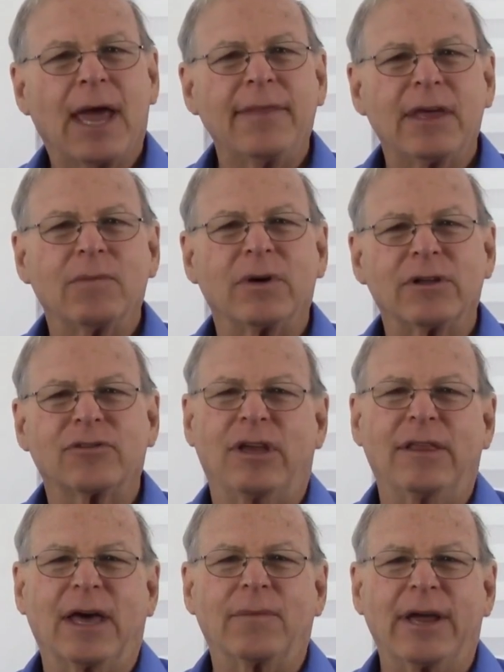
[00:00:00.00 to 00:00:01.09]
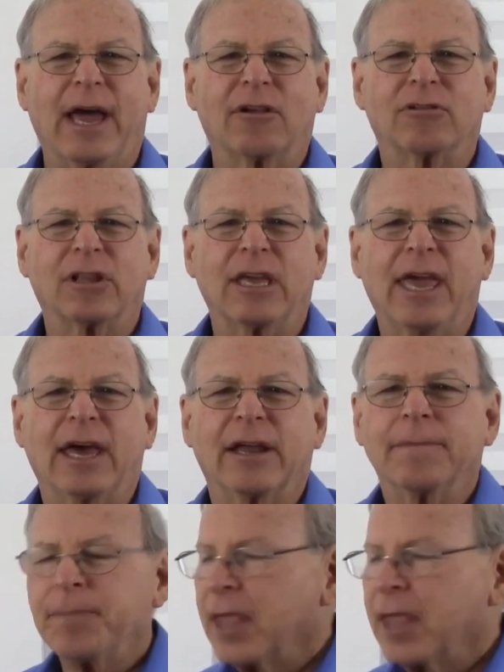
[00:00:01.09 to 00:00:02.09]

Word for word: and then we'll see that we actually can.